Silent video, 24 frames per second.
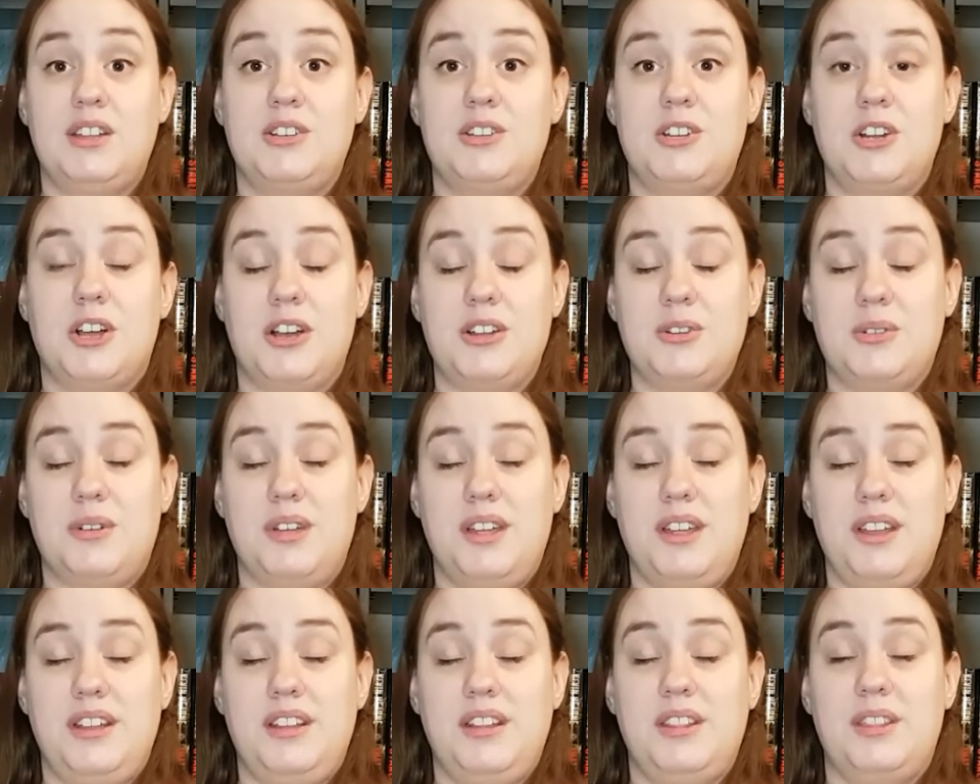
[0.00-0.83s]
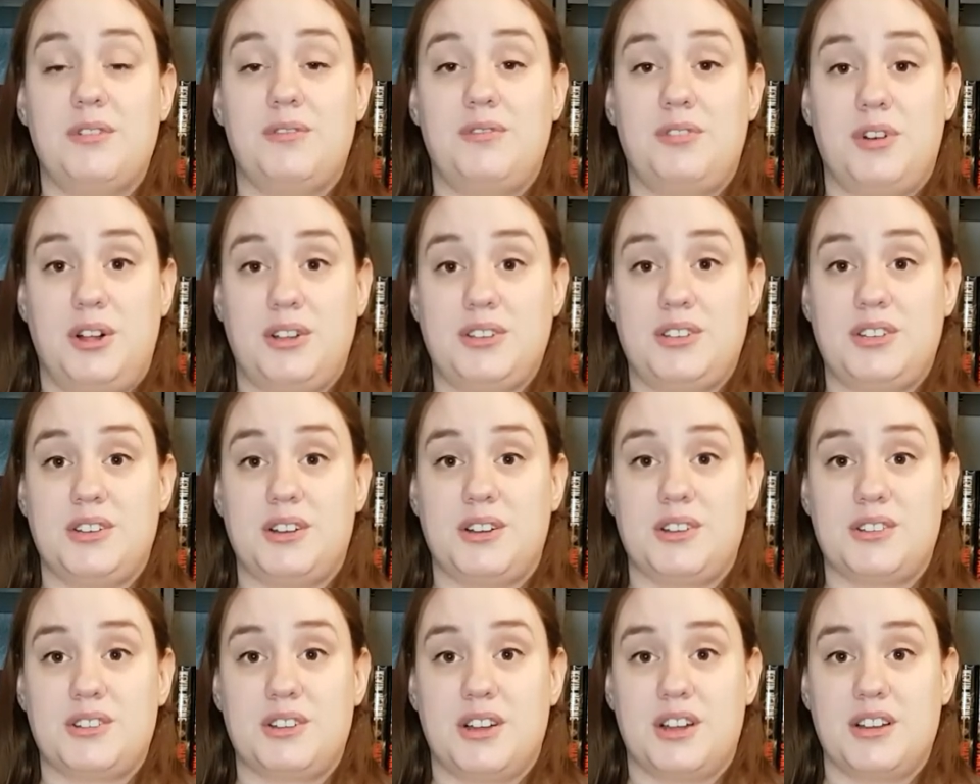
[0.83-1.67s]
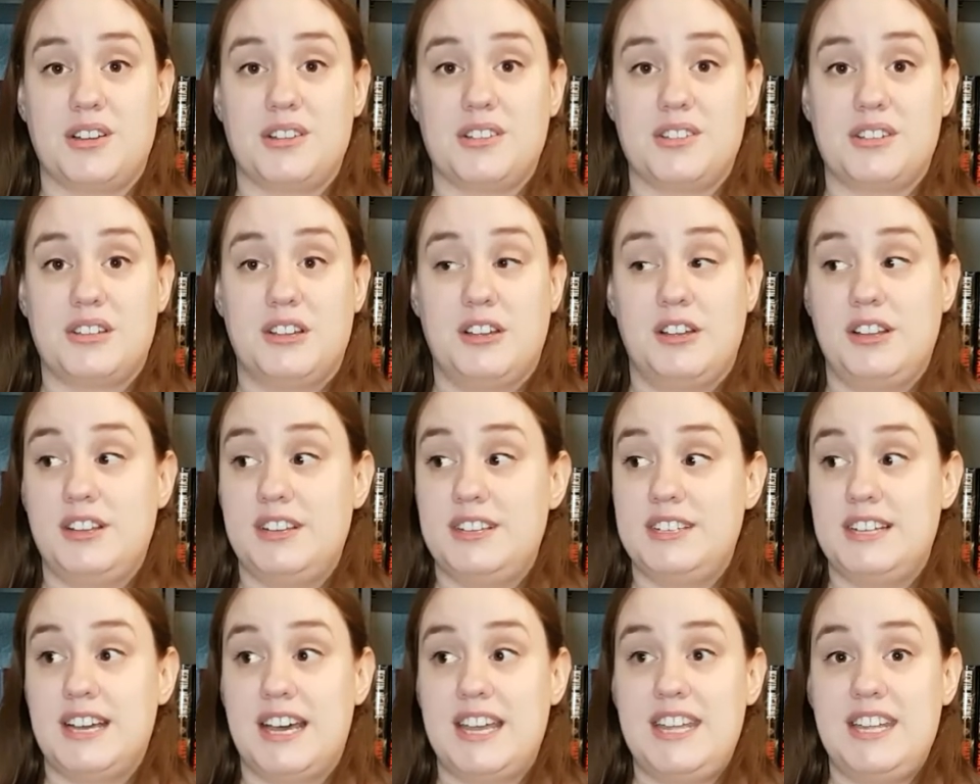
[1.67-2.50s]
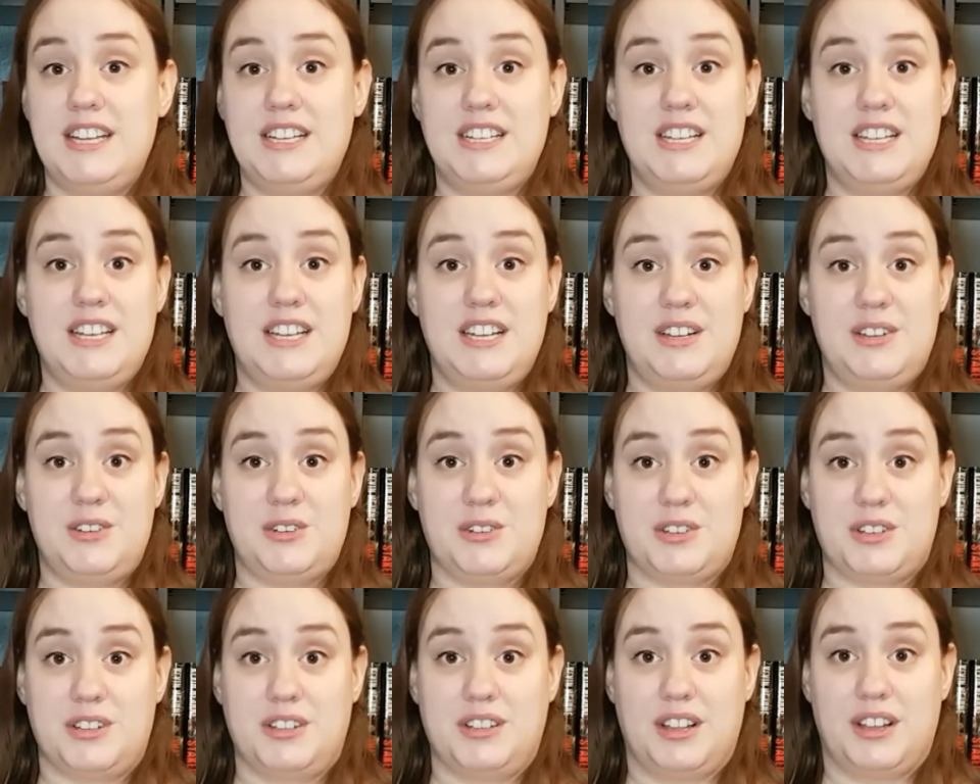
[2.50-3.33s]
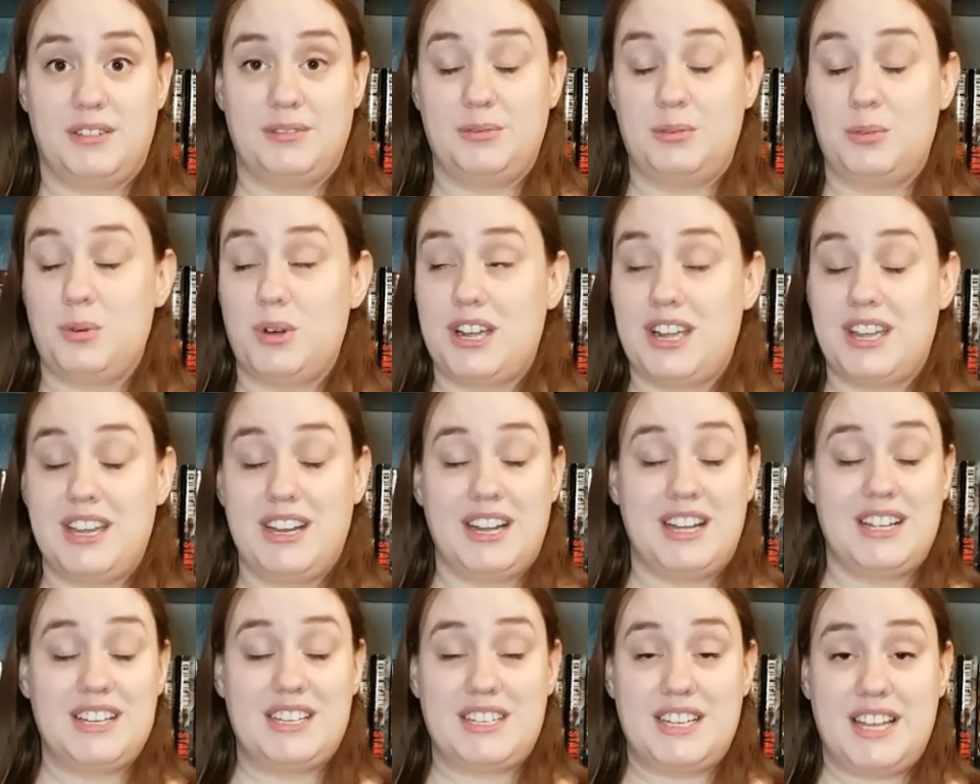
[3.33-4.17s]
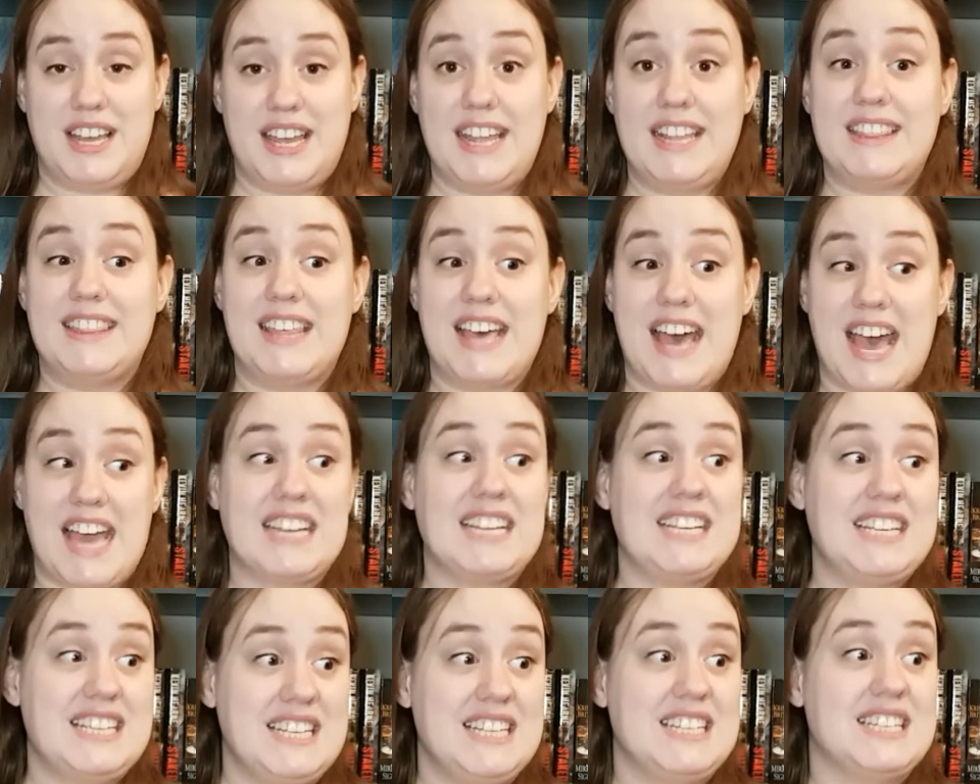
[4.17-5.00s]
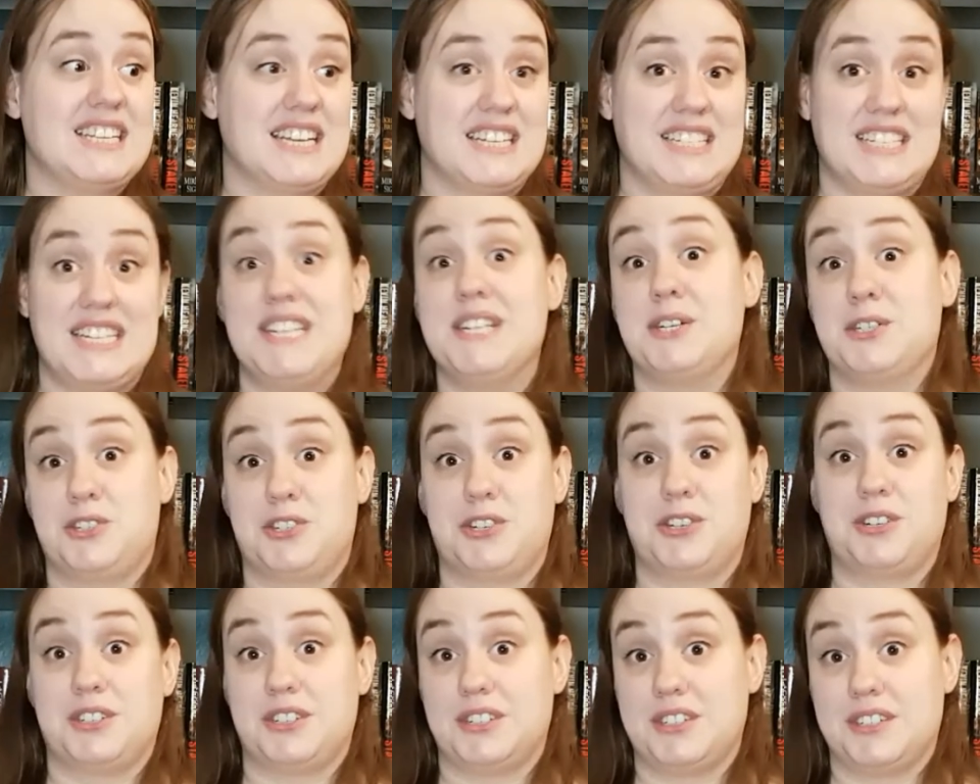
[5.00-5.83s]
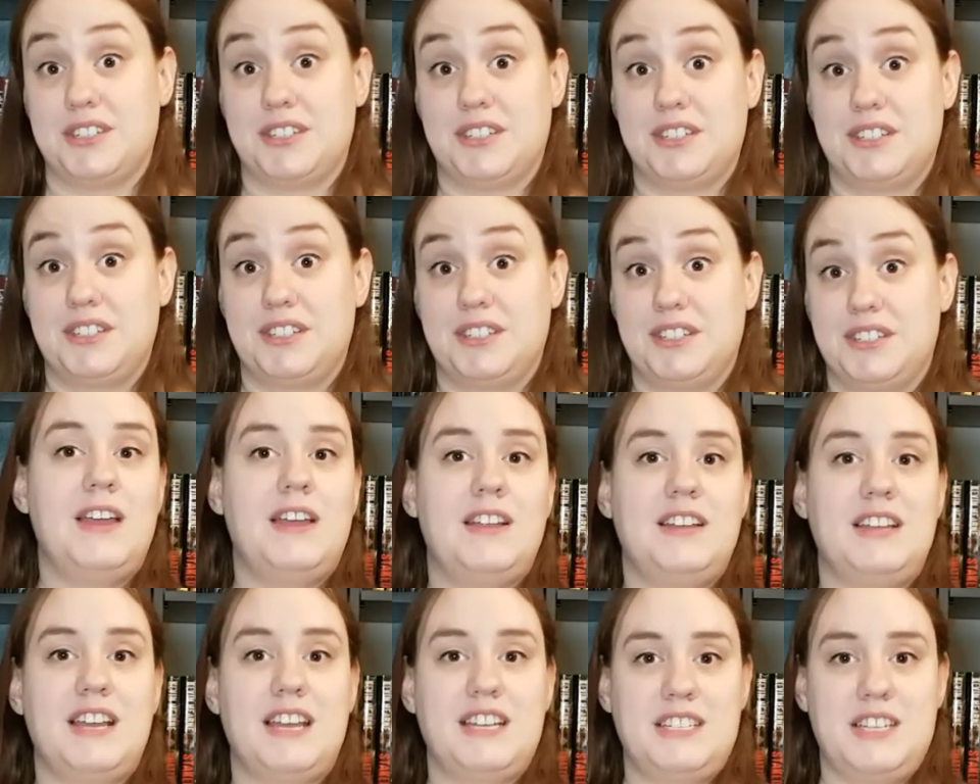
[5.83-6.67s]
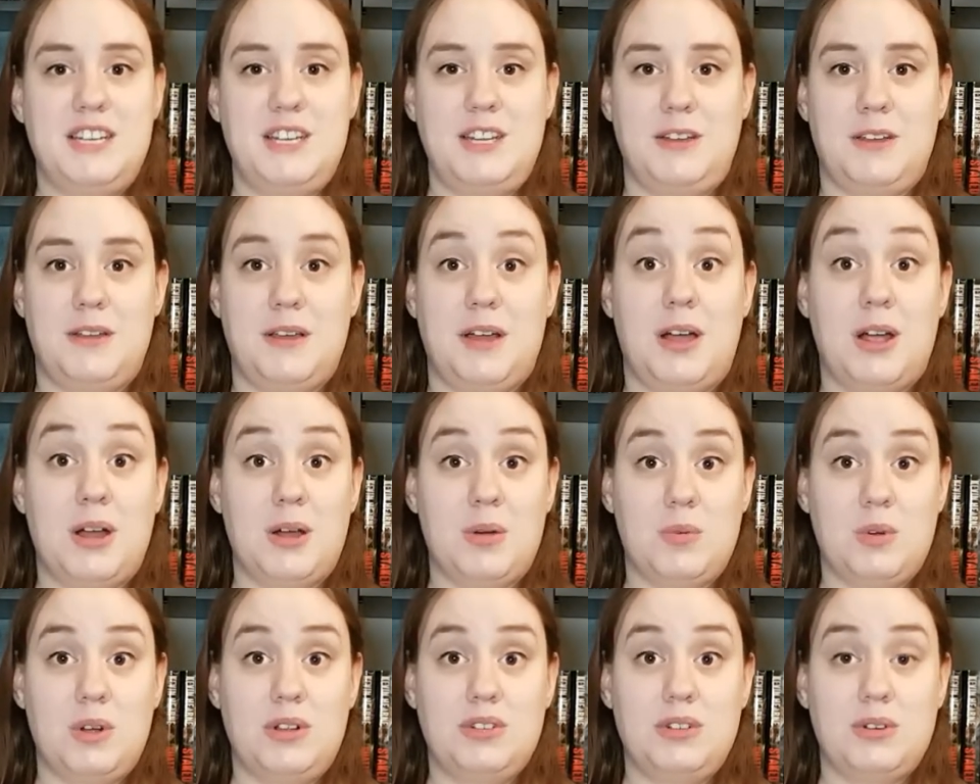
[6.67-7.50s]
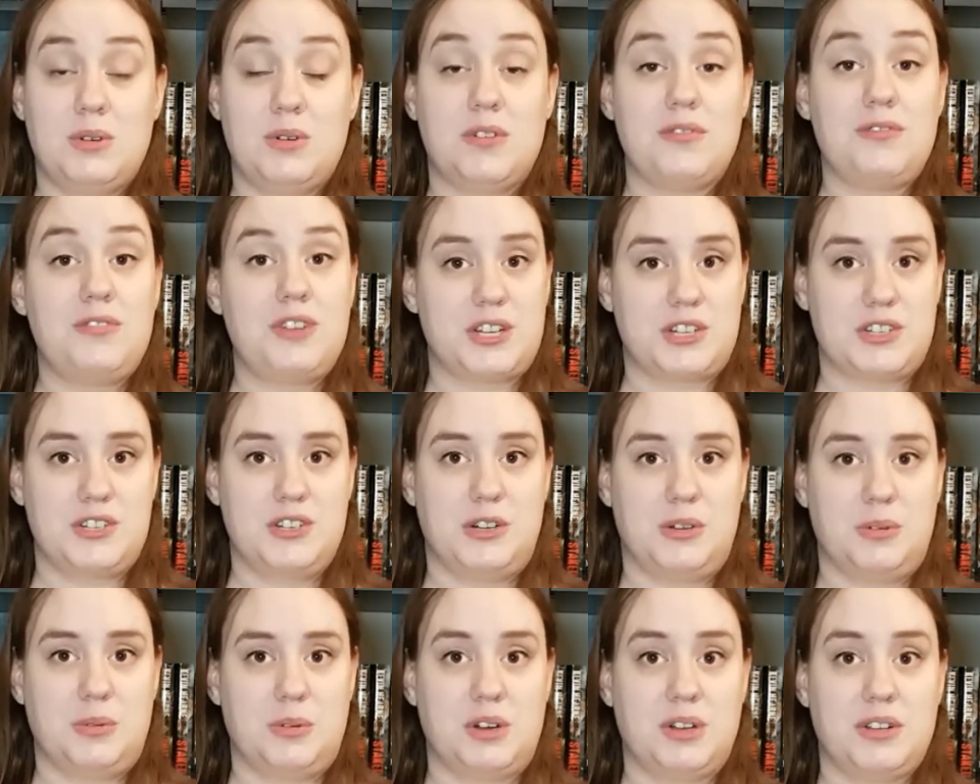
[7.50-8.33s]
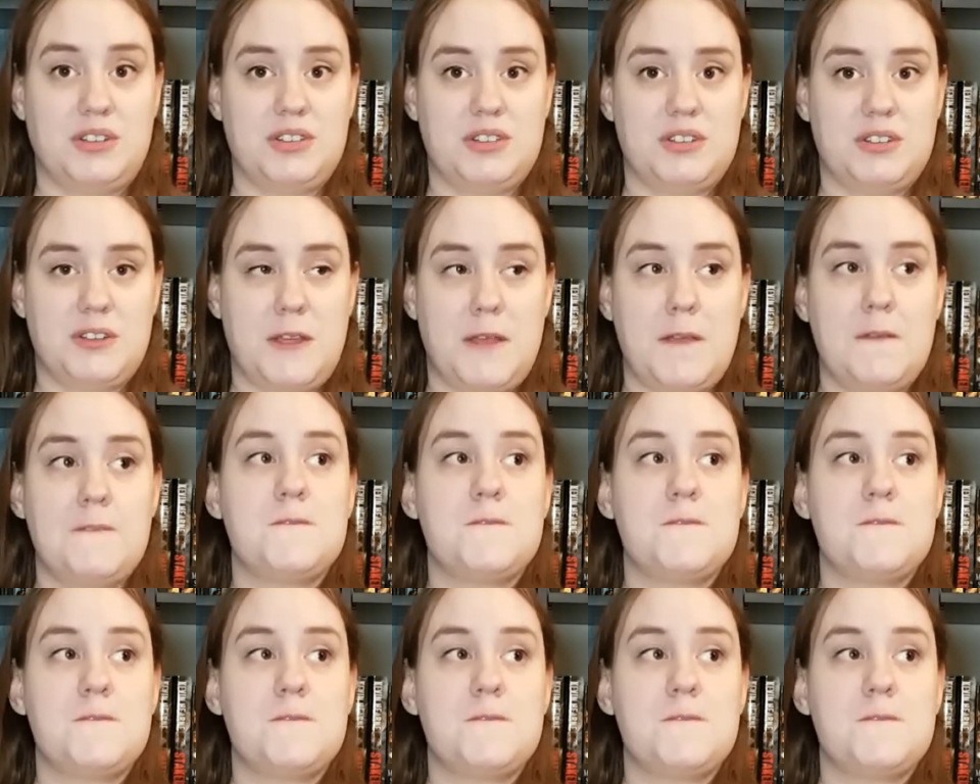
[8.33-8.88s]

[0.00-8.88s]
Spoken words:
John Green, The Fault in Our Stars. Dying Teenagers in Love. What can I say? That is a tearjerker. 19. Our world or fictional worlds?